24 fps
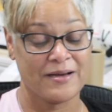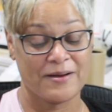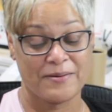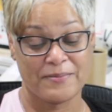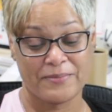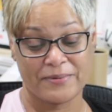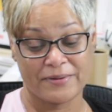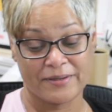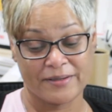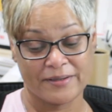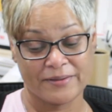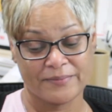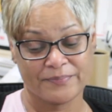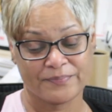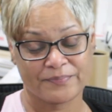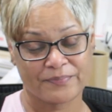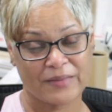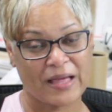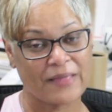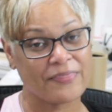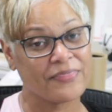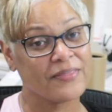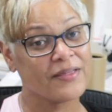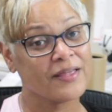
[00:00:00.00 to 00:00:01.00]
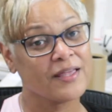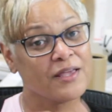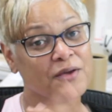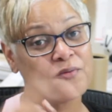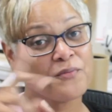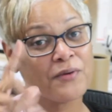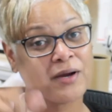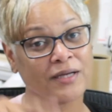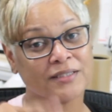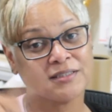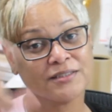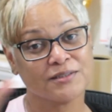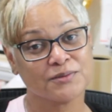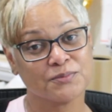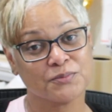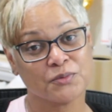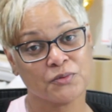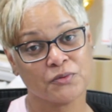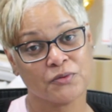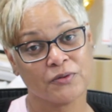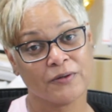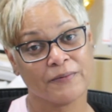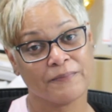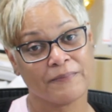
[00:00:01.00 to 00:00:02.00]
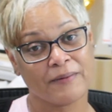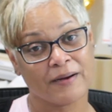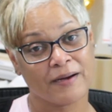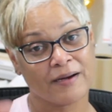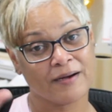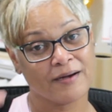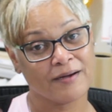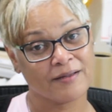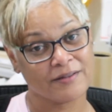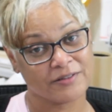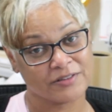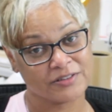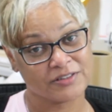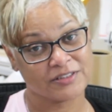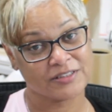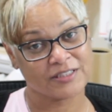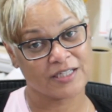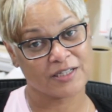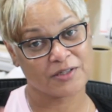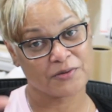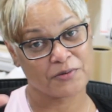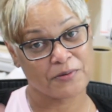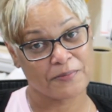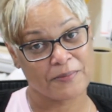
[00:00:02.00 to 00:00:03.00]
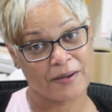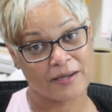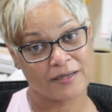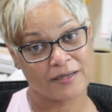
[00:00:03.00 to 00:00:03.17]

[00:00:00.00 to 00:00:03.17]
but I think he watches more of my other channel or my